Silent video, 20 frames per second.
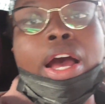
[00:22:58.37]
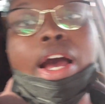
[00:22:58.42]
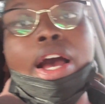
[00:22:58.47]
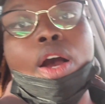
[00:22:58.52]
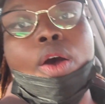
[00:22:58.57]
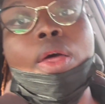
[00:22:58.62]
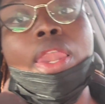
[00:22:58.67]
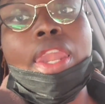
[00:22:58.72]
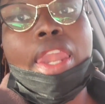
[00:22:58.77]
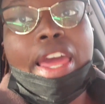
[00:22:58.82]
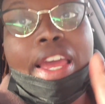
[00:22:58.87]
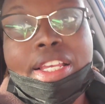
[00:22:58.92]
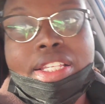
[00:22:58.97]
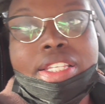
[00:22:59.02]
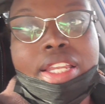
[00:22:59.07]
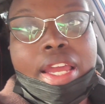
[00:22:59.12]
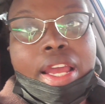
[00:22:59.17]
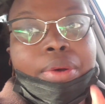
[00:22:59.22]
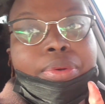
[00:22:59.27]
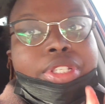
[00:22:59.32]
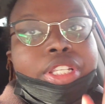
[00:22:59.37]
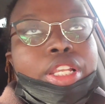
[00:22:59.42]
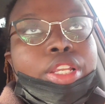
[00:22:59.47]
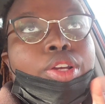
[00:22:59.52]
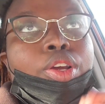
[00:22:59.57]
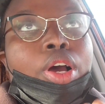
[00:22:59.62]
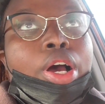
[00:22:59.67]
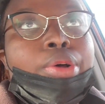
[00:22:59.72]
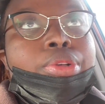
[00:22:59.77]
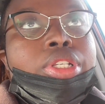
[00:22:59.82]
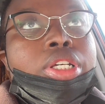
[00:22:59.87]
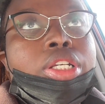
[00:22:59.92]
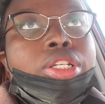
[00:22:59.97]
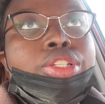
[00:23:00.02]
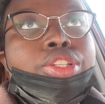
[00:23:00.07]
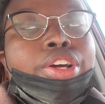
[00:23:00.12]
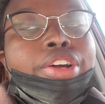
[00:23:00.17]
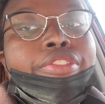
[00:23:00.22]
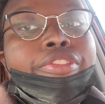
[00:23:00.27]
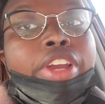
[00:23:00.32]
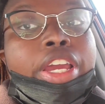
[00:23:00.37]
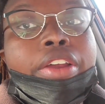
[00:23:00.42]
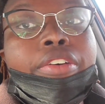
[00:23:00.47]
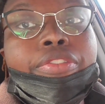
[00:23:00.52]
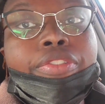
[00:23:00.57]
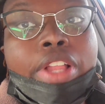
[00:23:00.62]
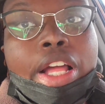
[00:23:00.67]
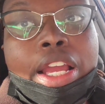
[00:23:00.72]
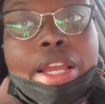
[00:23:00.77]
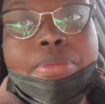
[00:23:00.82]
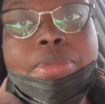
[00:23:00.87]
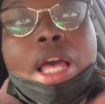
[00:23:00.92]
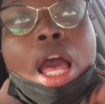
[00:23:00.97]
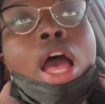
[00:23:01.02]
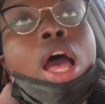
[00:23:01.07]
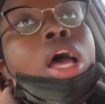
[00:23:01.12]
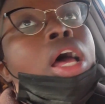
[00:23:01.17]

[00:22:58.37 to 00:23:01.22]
how last night I was telling you I was going to start Fate of Flames?